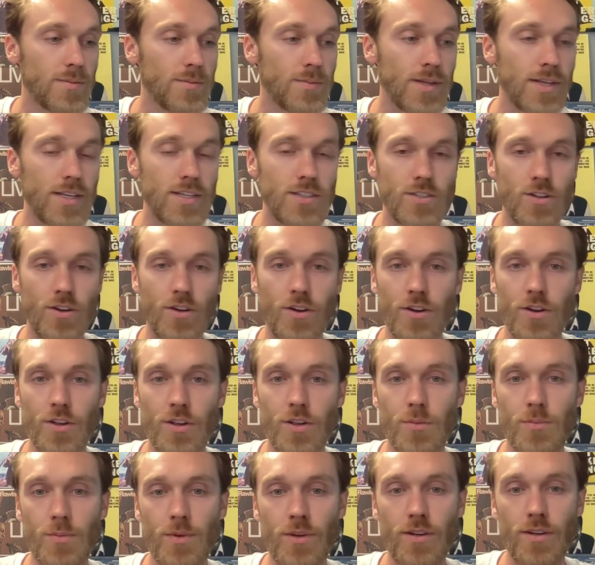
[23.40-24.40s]
His
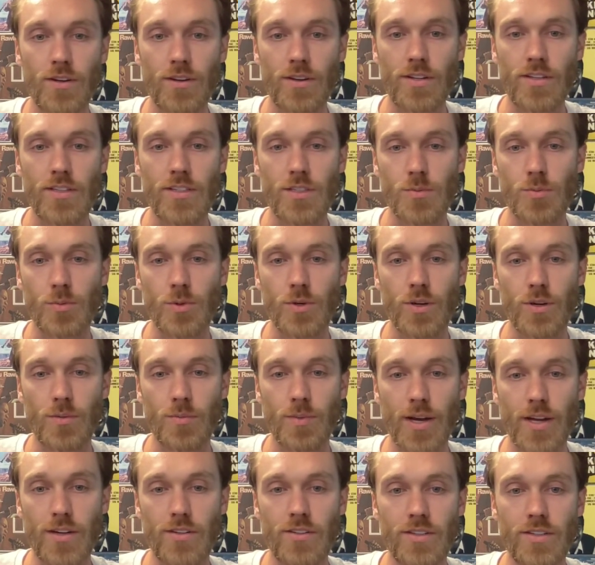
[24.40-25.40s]
argument, or in this book,
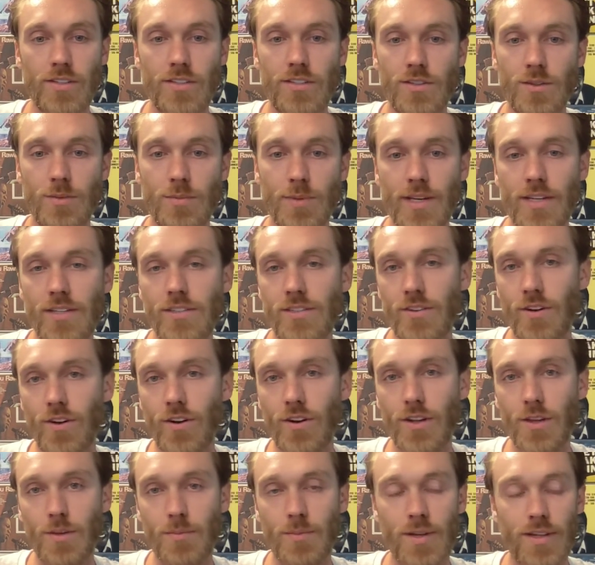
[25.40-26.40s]
Michael Easter makes the
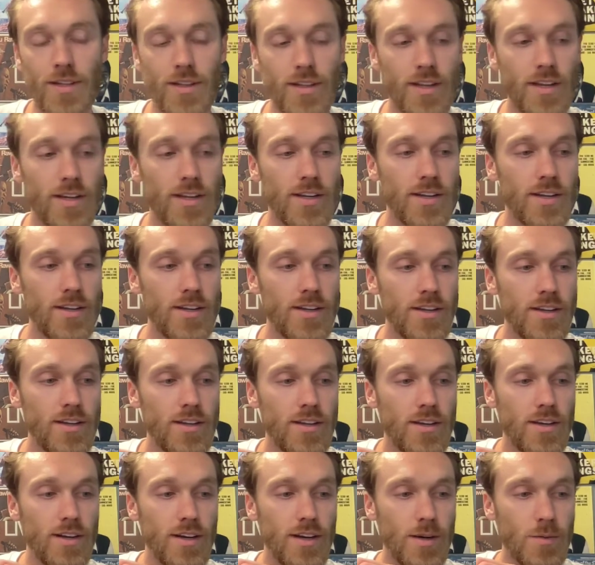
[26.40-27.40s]
argument that
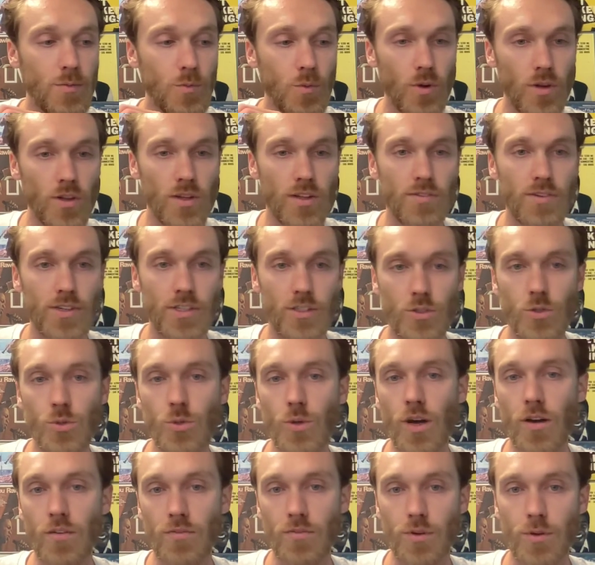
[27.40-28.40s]
we're living too
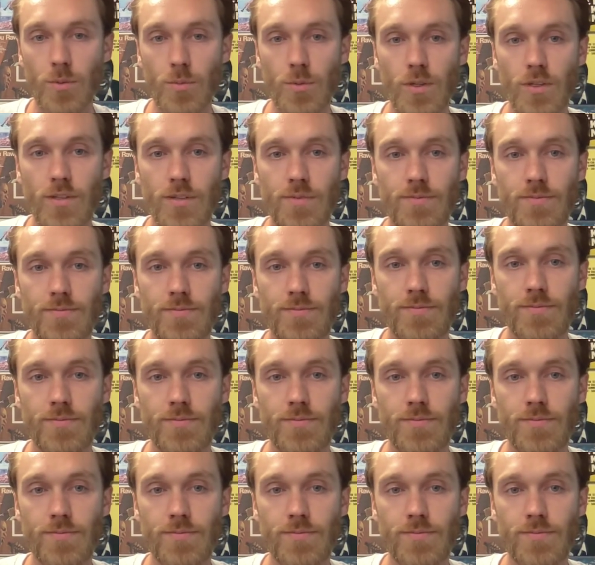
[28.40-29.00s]
comfortably,